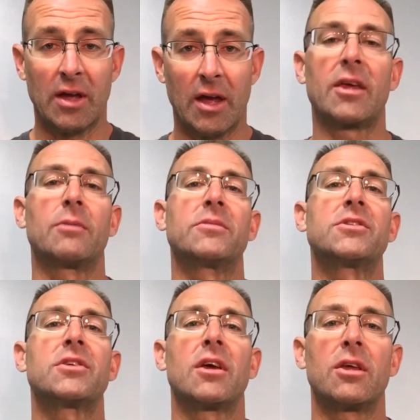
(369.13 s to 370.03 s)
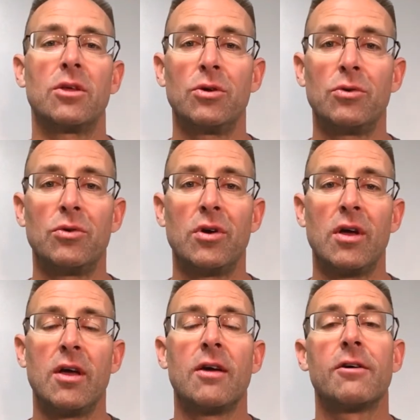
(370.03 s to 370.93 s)
They can mistake you
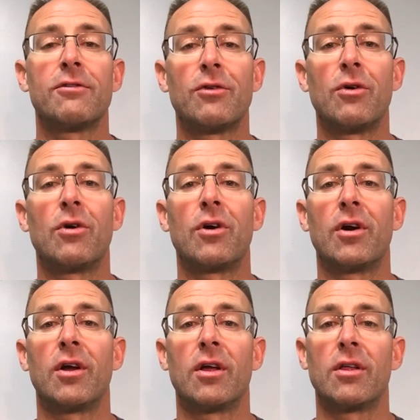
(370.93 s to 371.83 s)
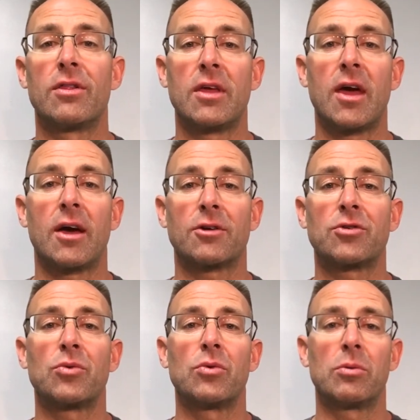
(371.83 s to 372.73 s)
for the
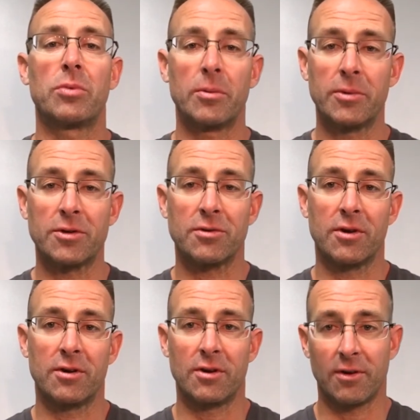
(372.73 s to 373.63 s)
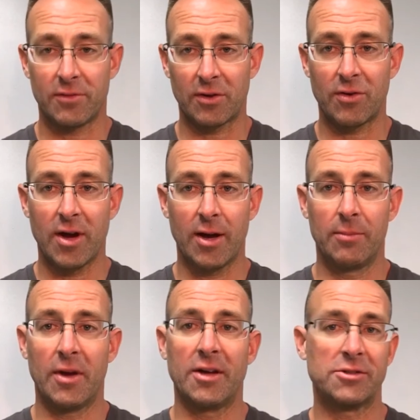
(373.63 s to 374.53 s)
actual perpetrator of the
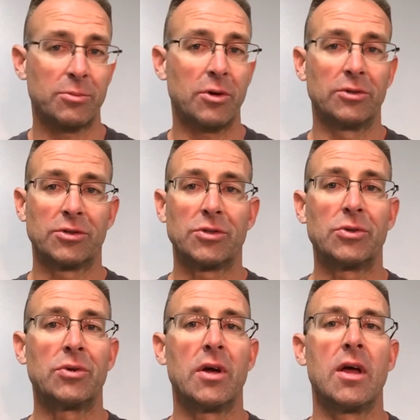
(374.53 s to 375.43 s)
crime as opposed to